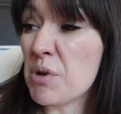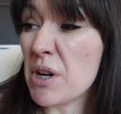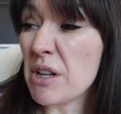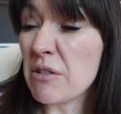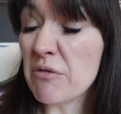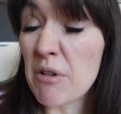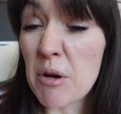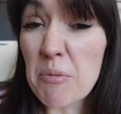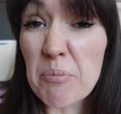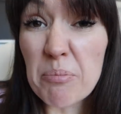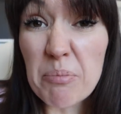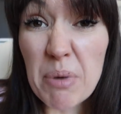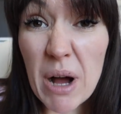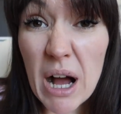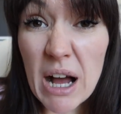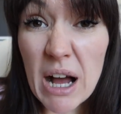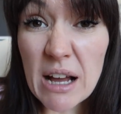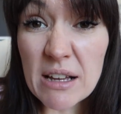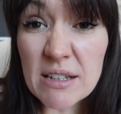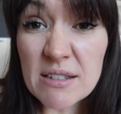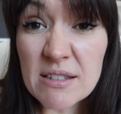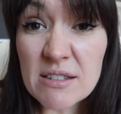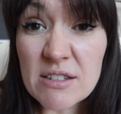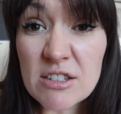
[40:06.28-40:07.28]
pretty
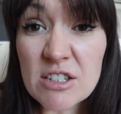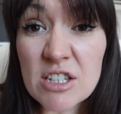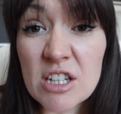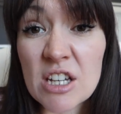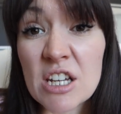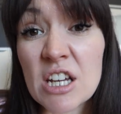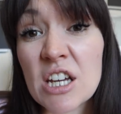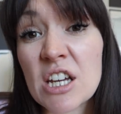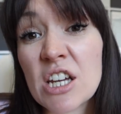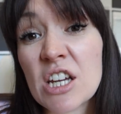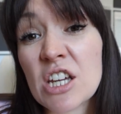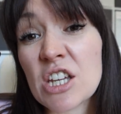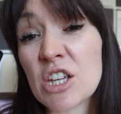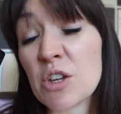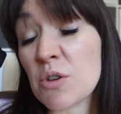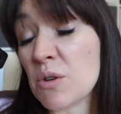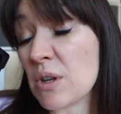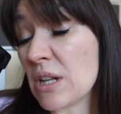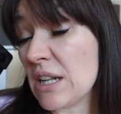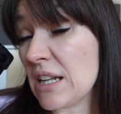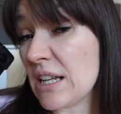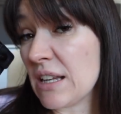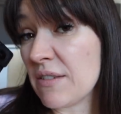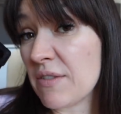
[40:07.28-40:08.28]
robust. You
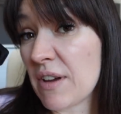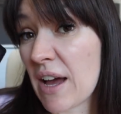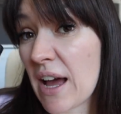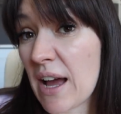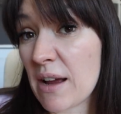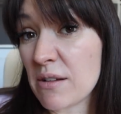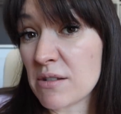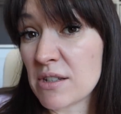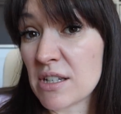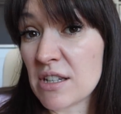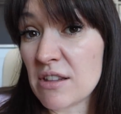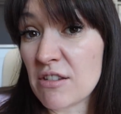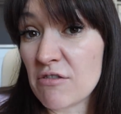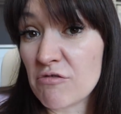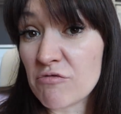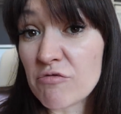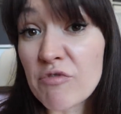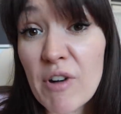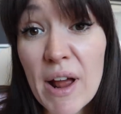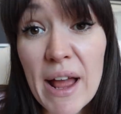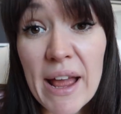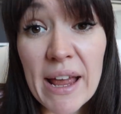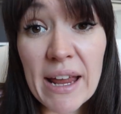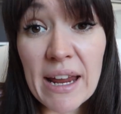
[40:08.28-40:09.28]
can leave it out in the
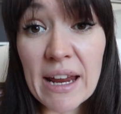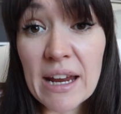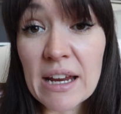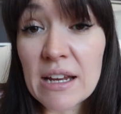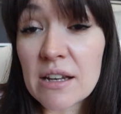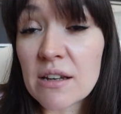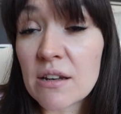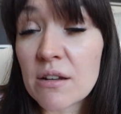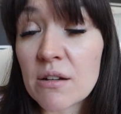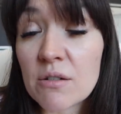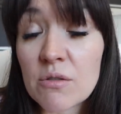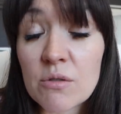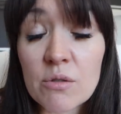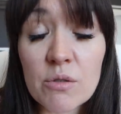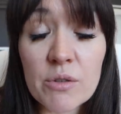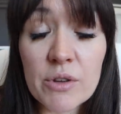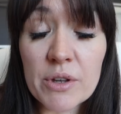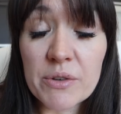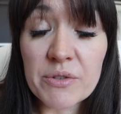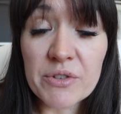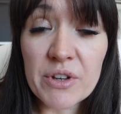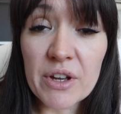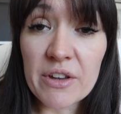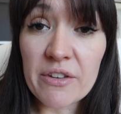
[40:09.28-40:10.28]
rain, all
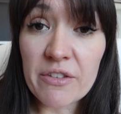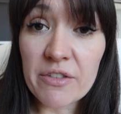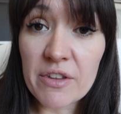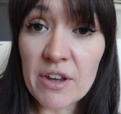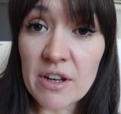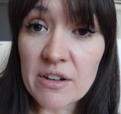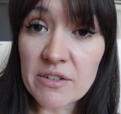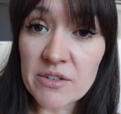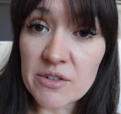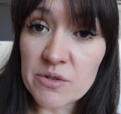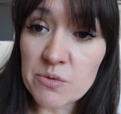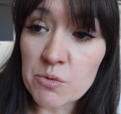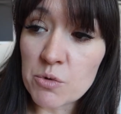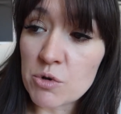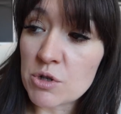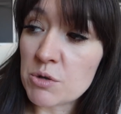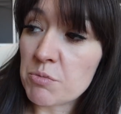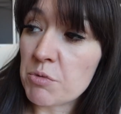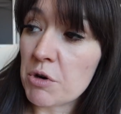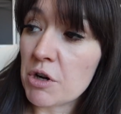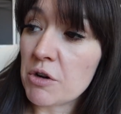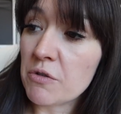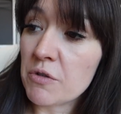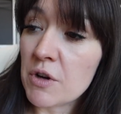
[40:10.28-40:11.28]
those kind of things. It's
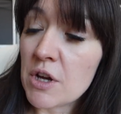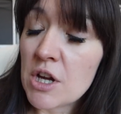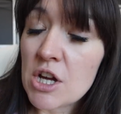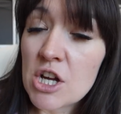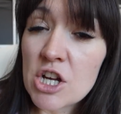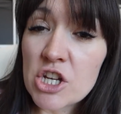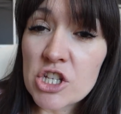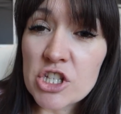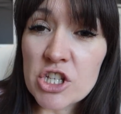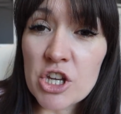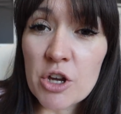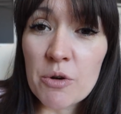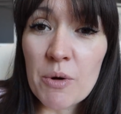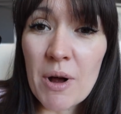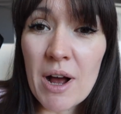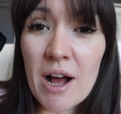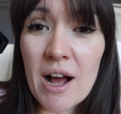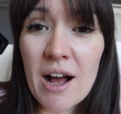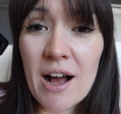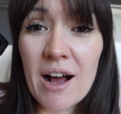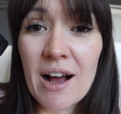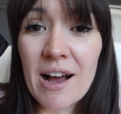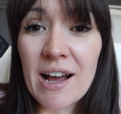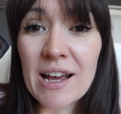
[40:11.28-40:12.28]
waterproof. So
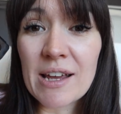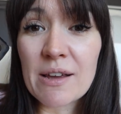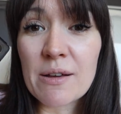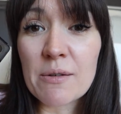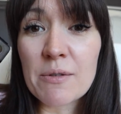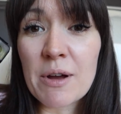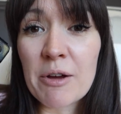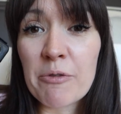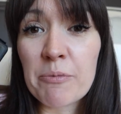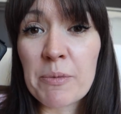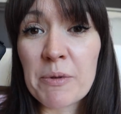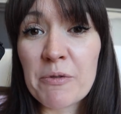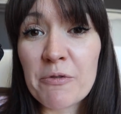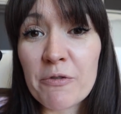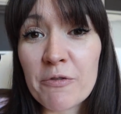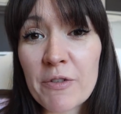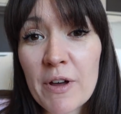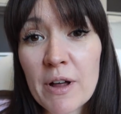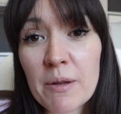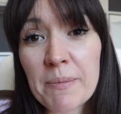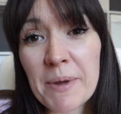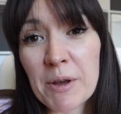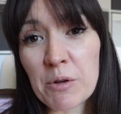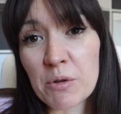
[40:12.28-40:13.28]
I have been
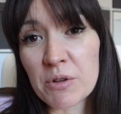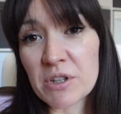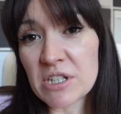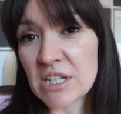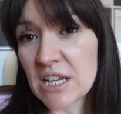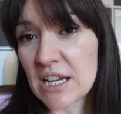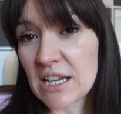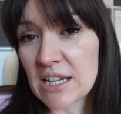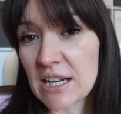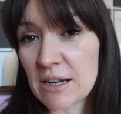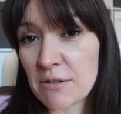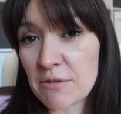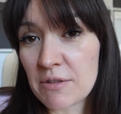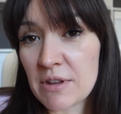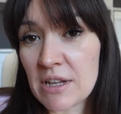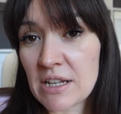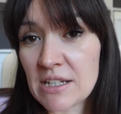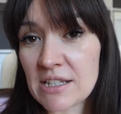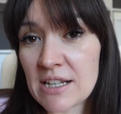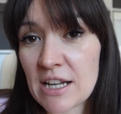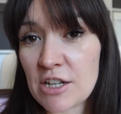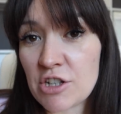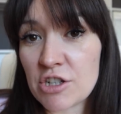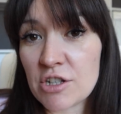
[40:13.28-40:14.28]
filming all the digging out and the
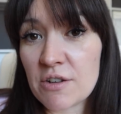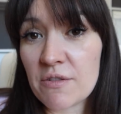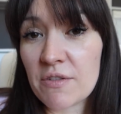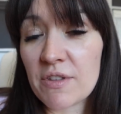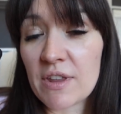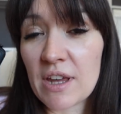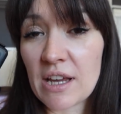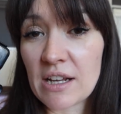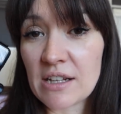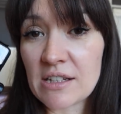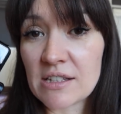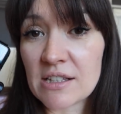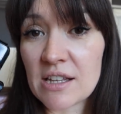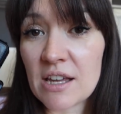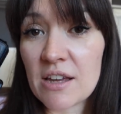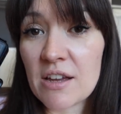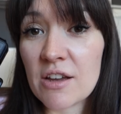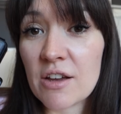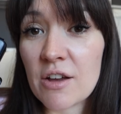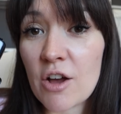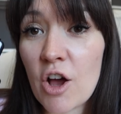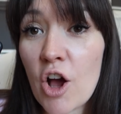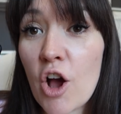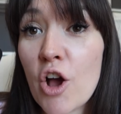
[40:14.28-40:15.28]
extension of things
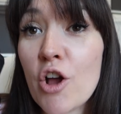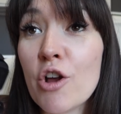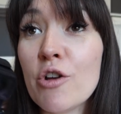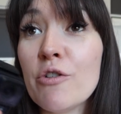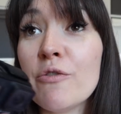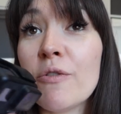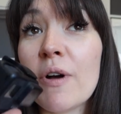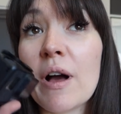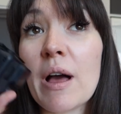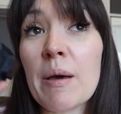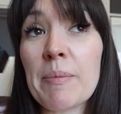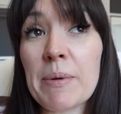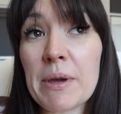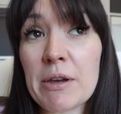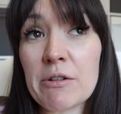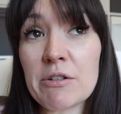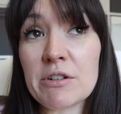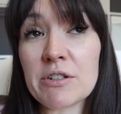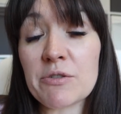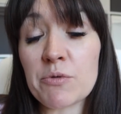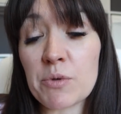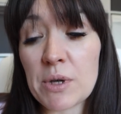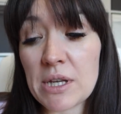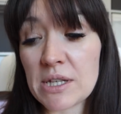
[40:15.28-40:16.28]
over a
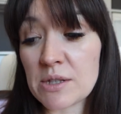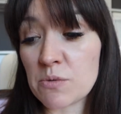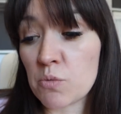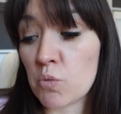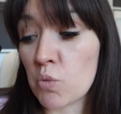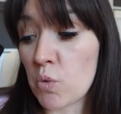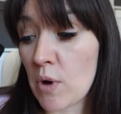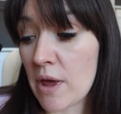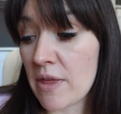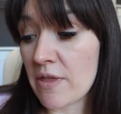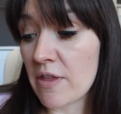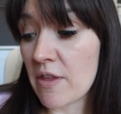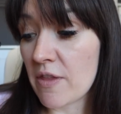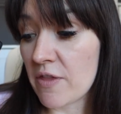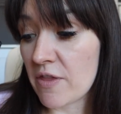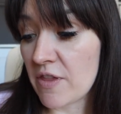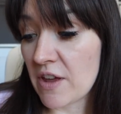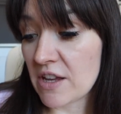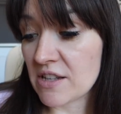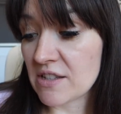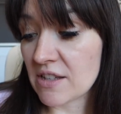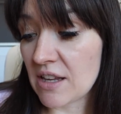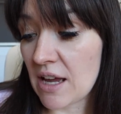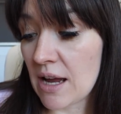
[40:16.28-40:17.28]
period of weeks with
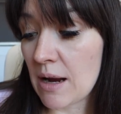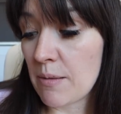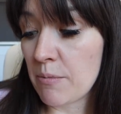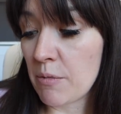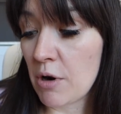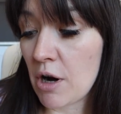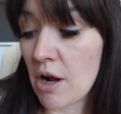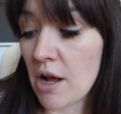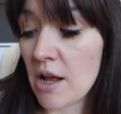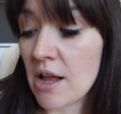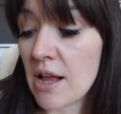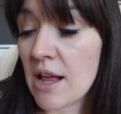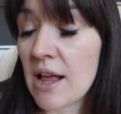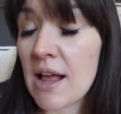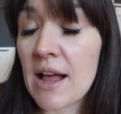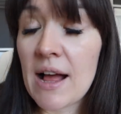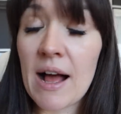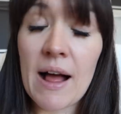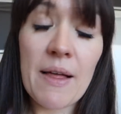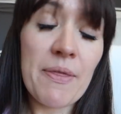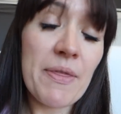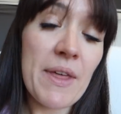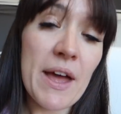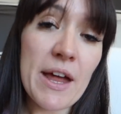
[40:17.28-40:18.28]
this camera,
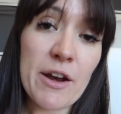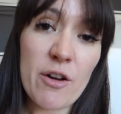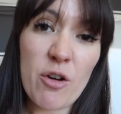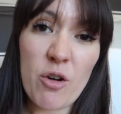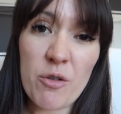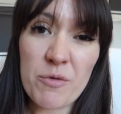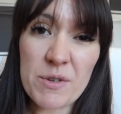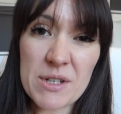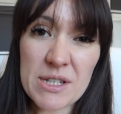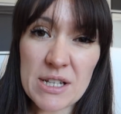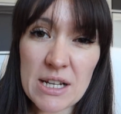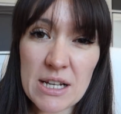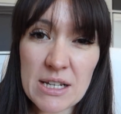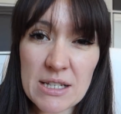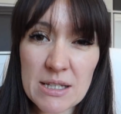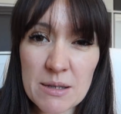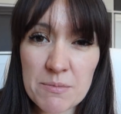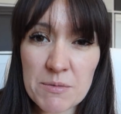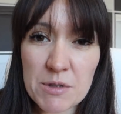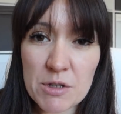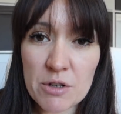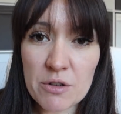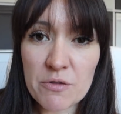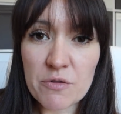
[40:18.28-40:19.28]
and then obviously
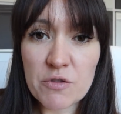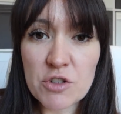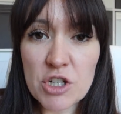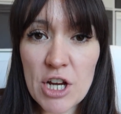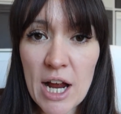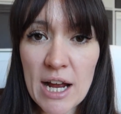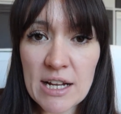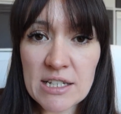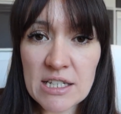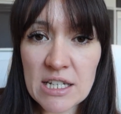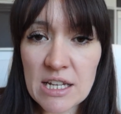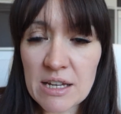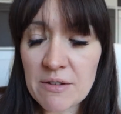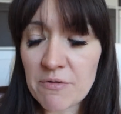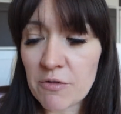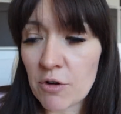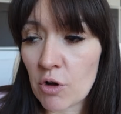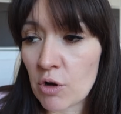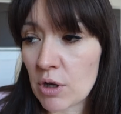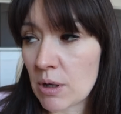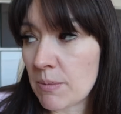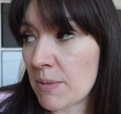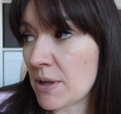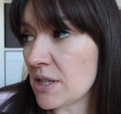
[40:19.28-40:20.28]
some sort of chatty
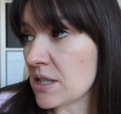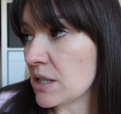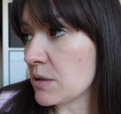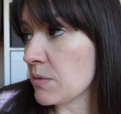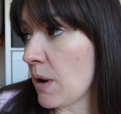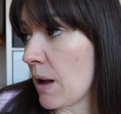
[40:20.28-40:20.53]
vloggy bits as